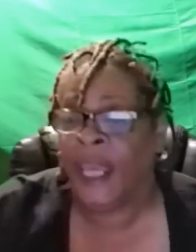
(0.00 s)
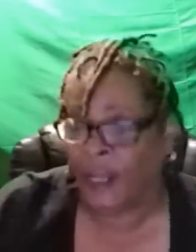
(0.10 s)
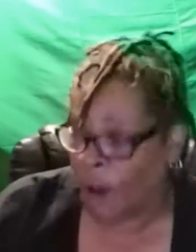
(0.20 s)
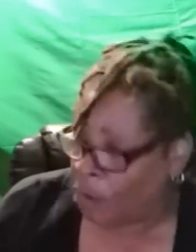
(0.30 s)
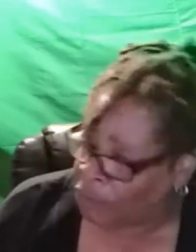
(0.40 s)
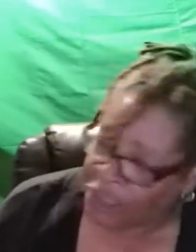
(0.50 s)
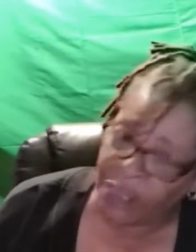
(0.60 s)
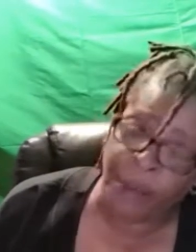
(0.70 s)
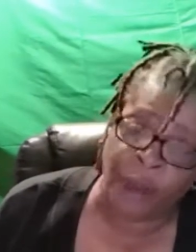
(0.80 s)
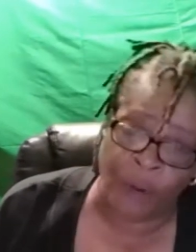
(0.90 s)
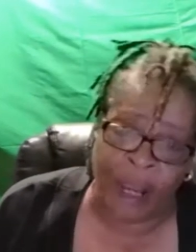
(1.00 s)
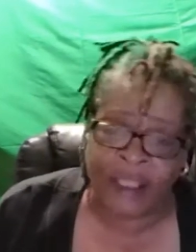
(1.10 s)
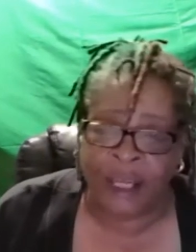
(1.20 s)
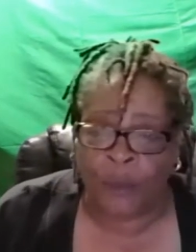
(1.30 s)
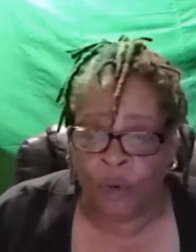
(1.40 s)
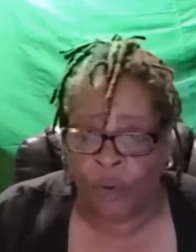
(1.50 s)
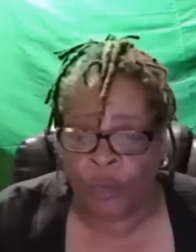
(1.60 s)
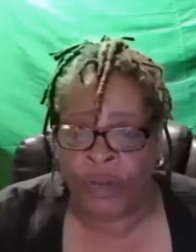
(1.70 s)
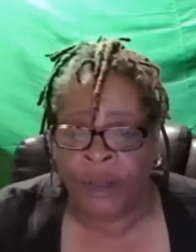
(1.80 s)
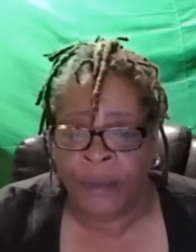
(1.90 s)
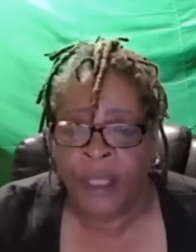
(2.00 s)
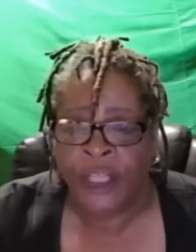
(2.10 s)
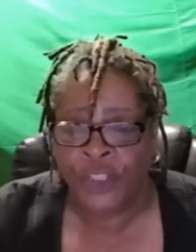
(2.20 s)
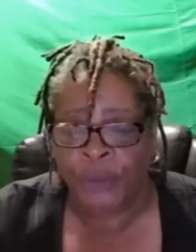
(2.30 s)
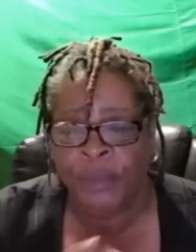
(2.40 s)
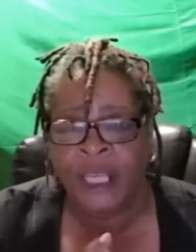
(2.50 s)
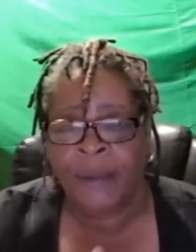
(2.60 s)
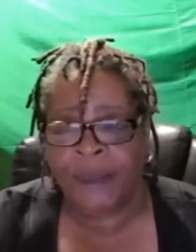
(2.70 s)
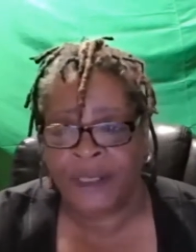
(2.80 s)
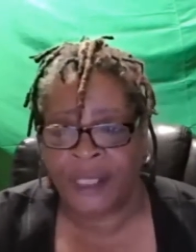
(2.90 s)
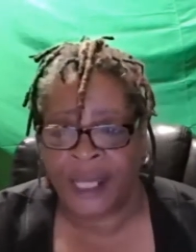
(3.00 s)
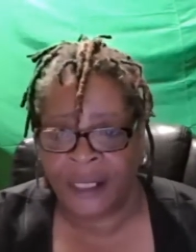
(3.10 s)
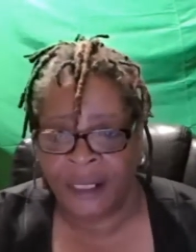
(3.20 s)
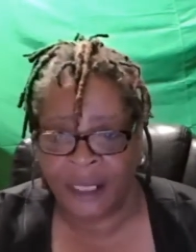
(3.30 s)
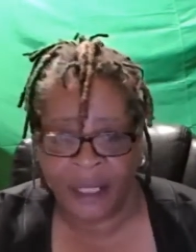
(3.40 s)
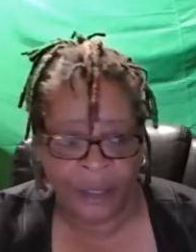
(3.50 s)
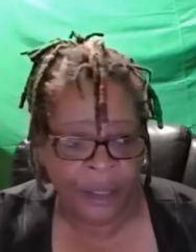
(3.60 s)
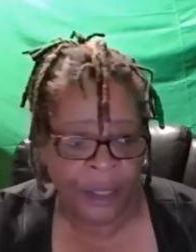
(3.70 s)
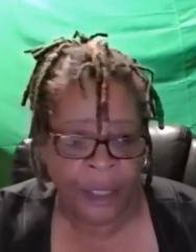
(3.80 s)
and all the Democrats that work with him should be able to say, look here,